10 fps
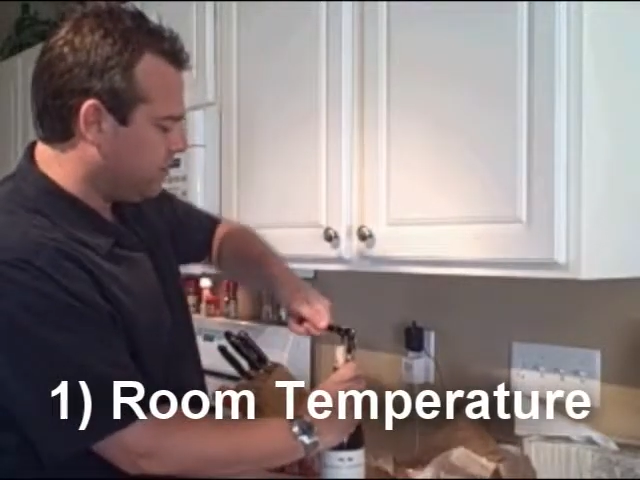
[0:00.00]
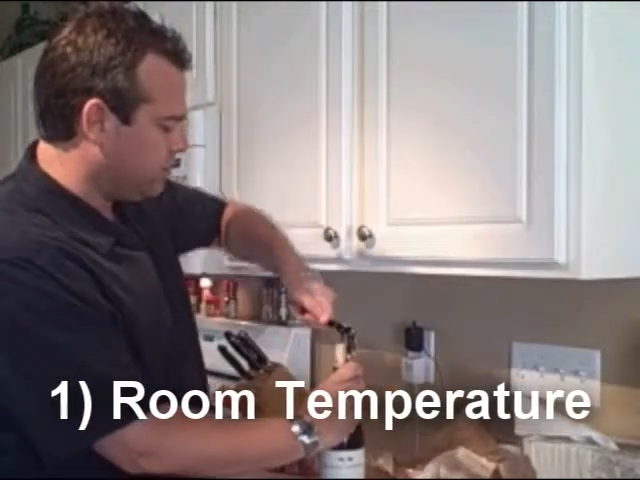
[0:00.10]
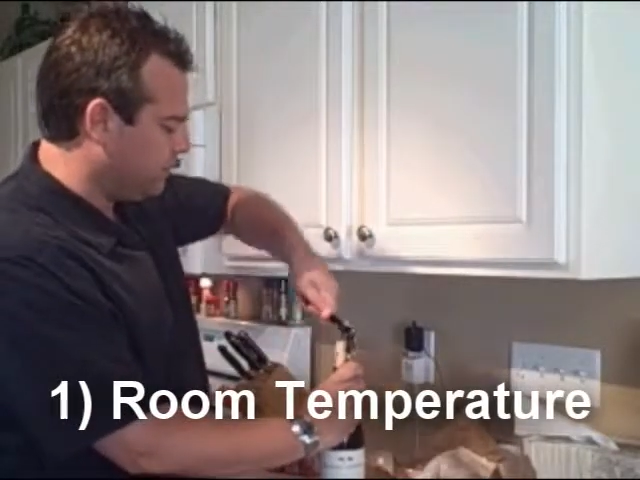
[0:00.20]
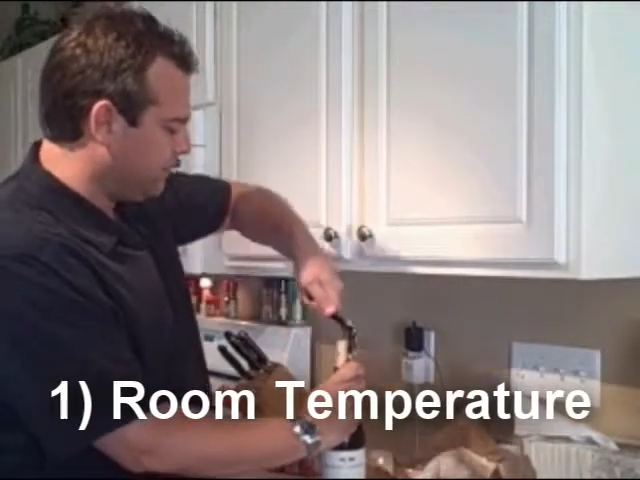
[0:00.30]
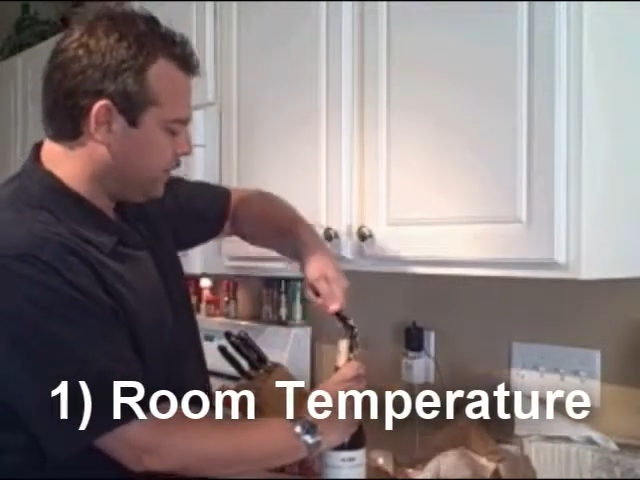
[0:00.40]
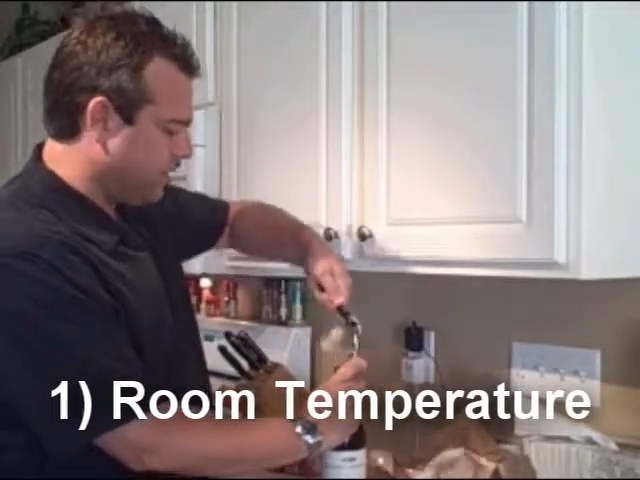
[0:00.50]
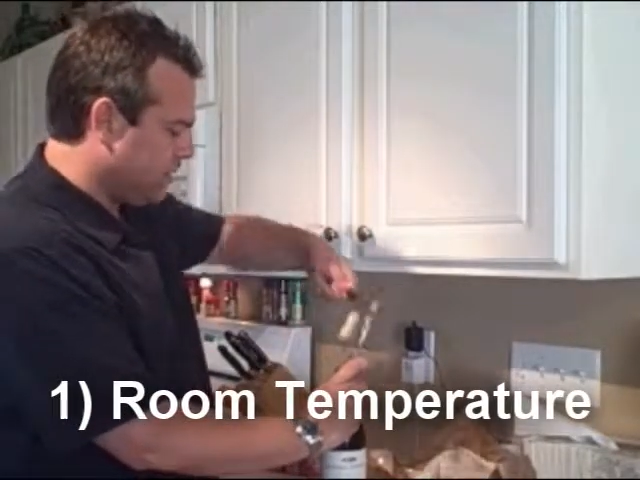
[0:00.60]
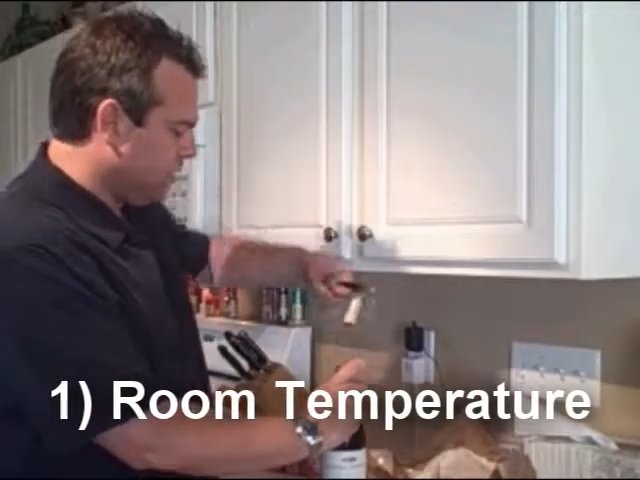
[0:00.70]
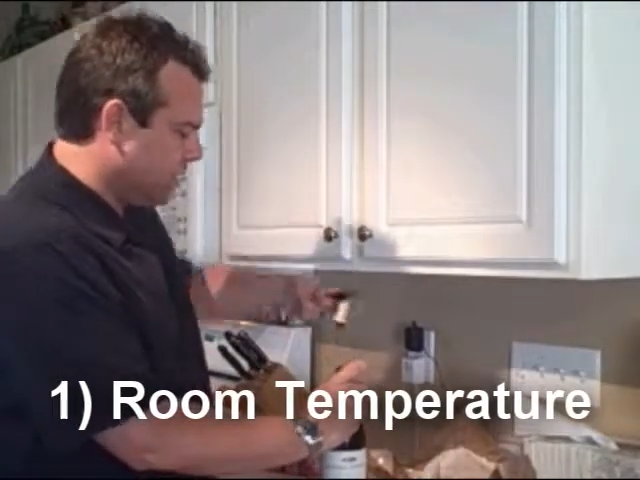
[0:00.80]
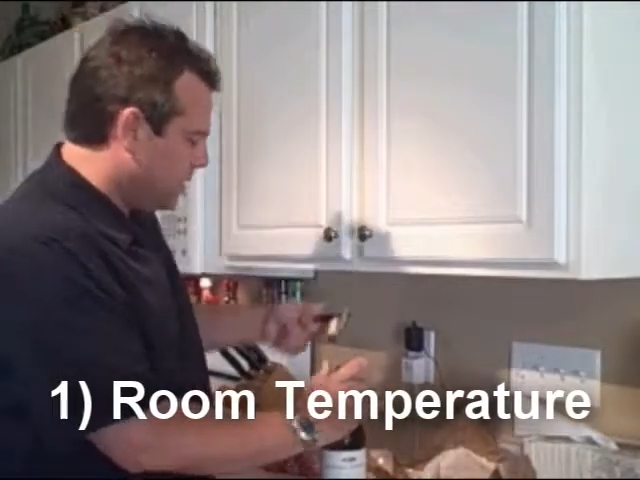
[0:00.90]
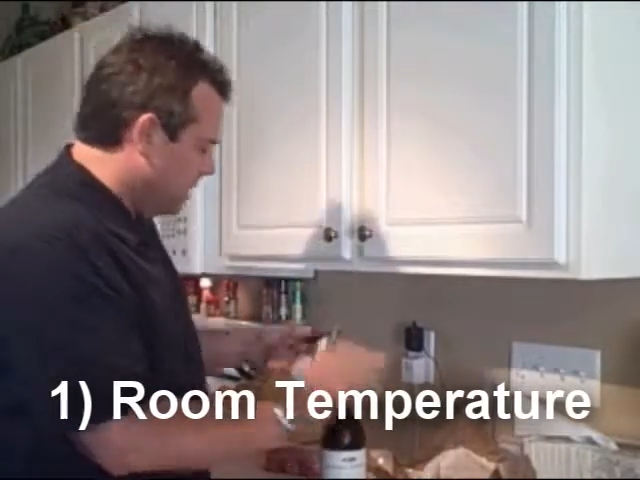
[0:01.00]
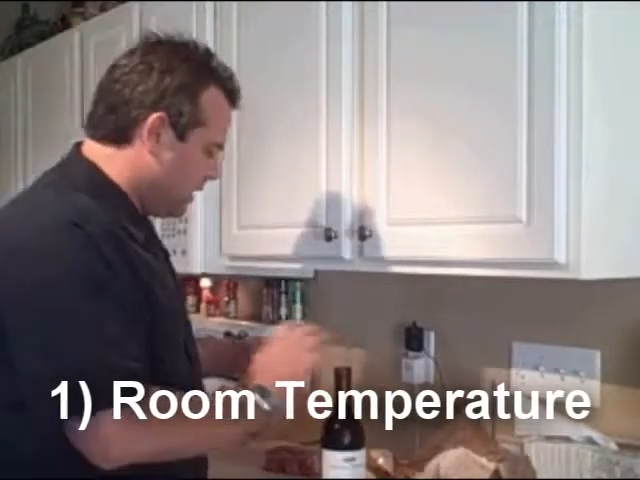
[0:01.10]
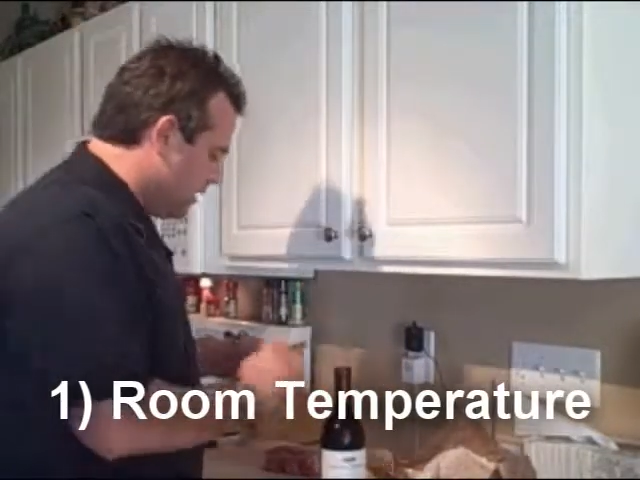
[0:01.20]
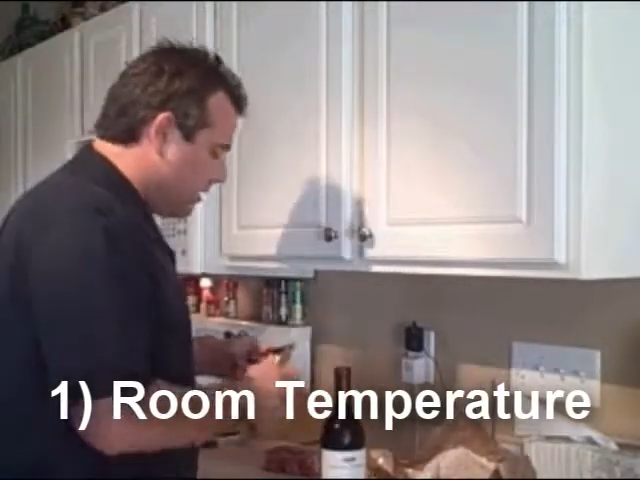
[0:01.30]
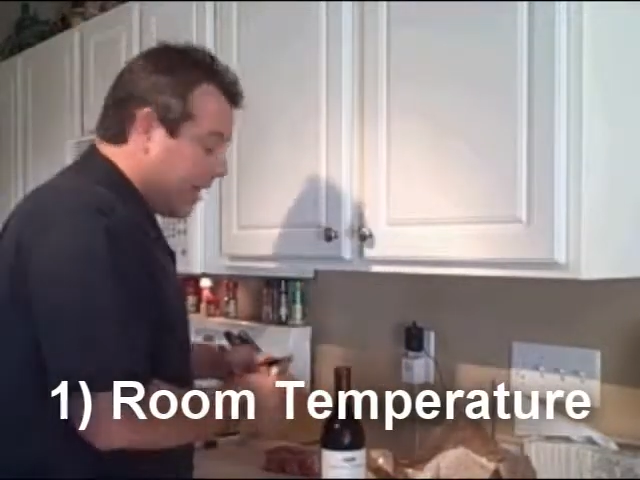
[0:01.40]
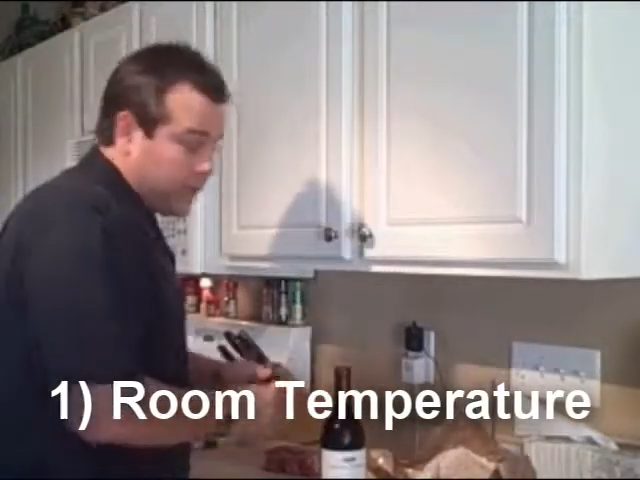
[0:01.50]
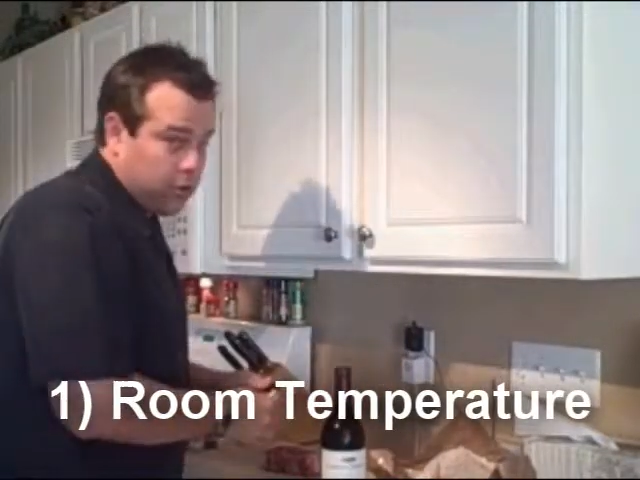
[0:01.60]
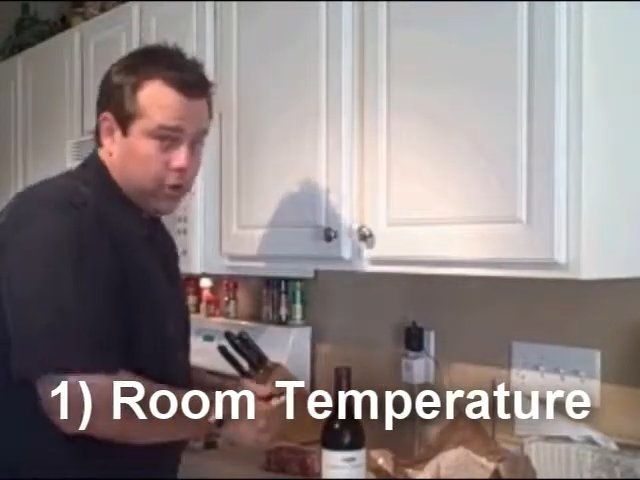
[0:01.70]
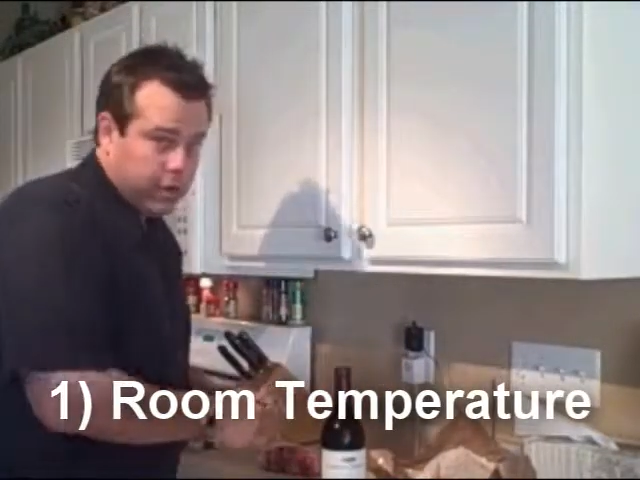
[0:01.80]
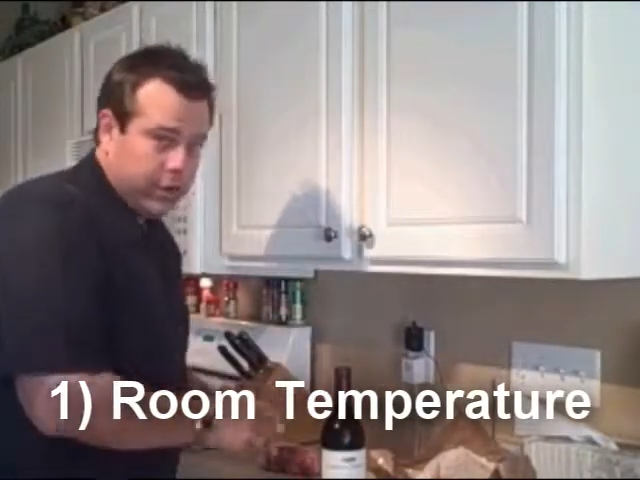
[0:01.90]
and it's just
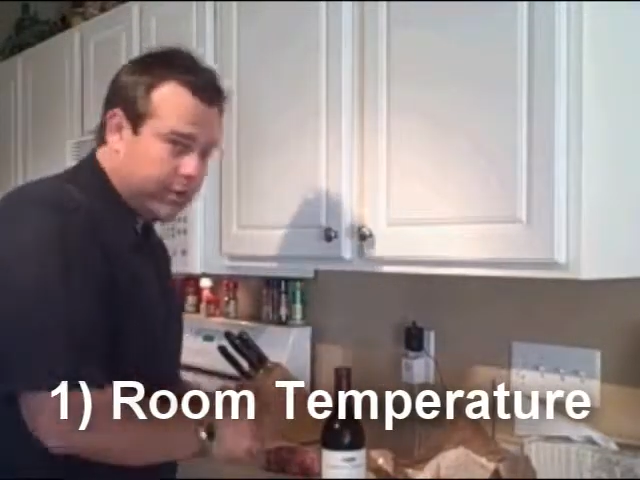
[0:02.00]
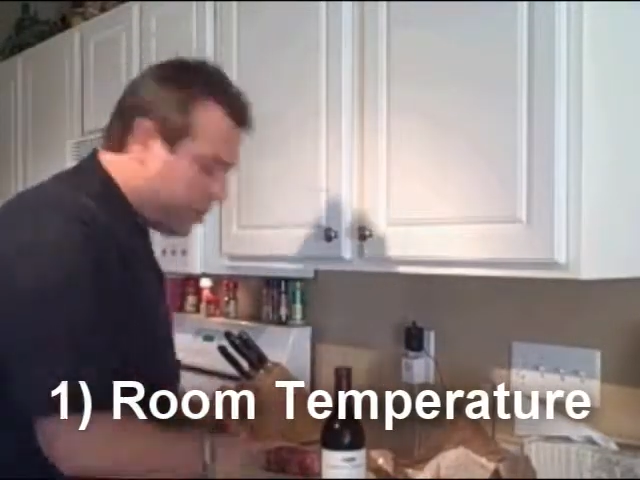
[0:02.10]
not good.